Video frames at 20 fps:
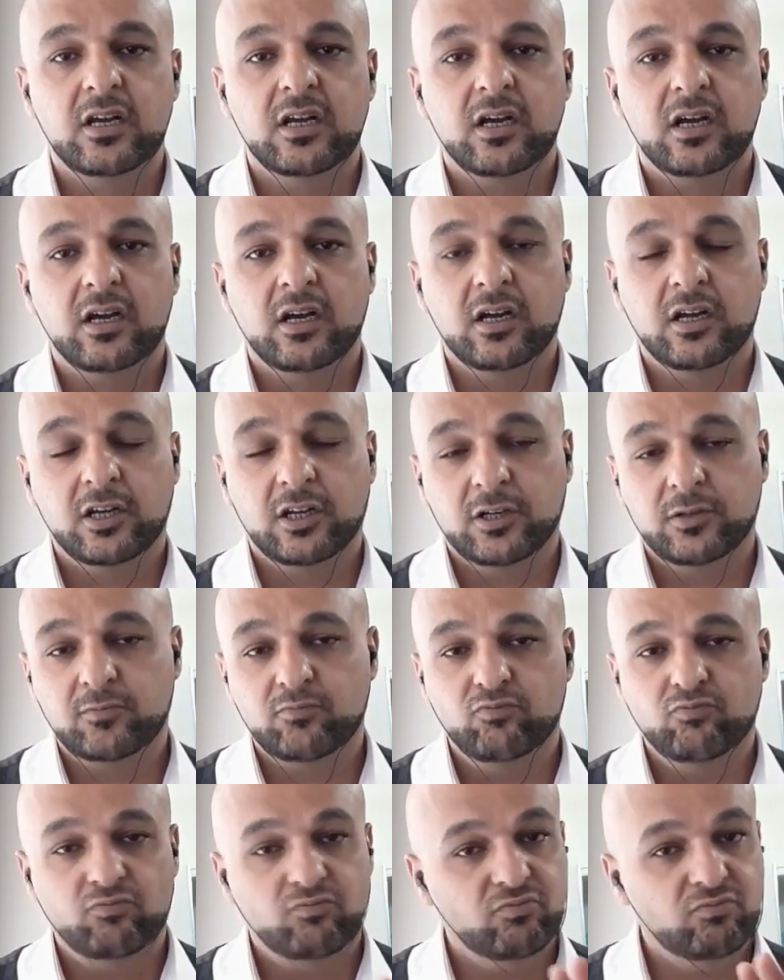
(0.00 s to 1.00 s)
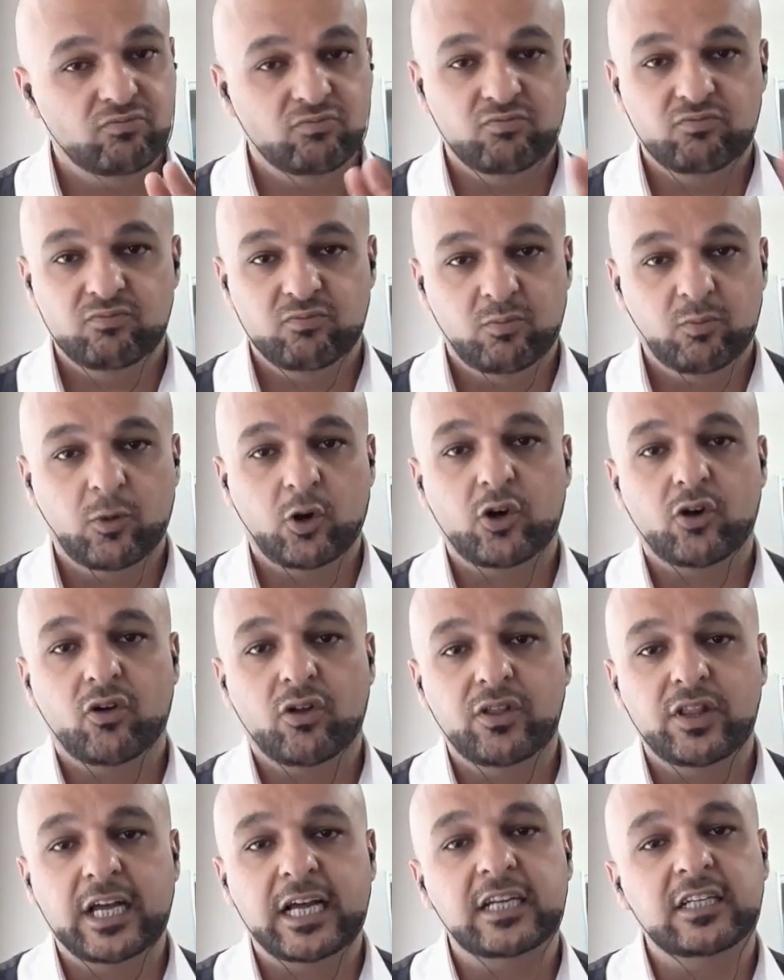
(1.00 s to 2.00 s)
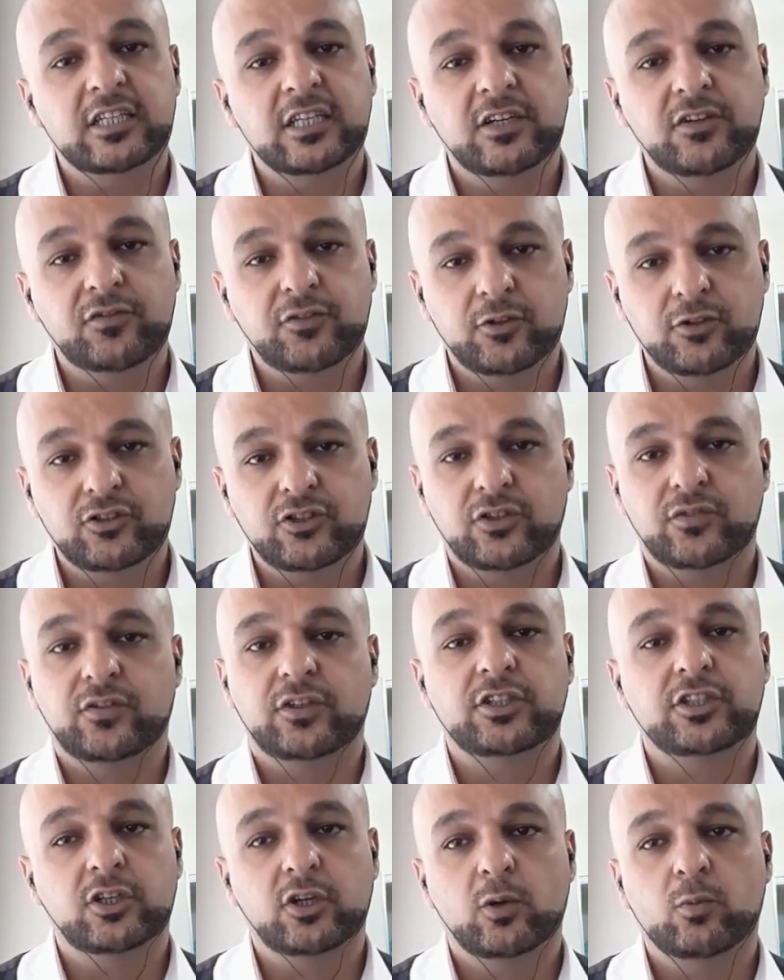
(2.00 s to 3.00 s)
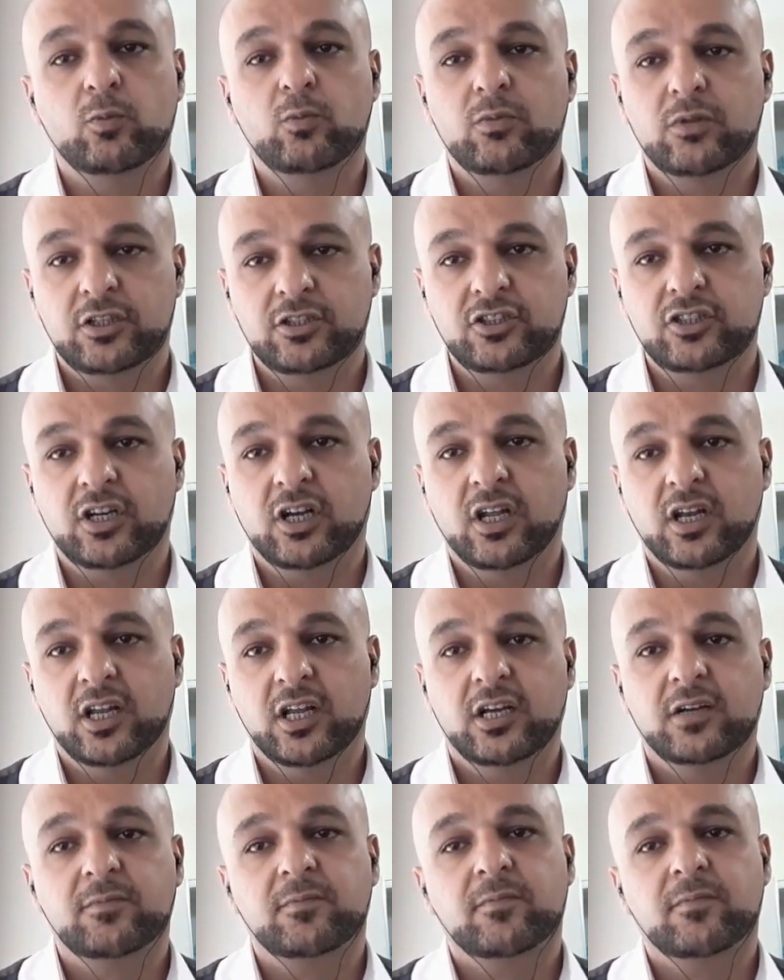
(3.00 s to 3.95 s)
More on that in a future video, inshallah.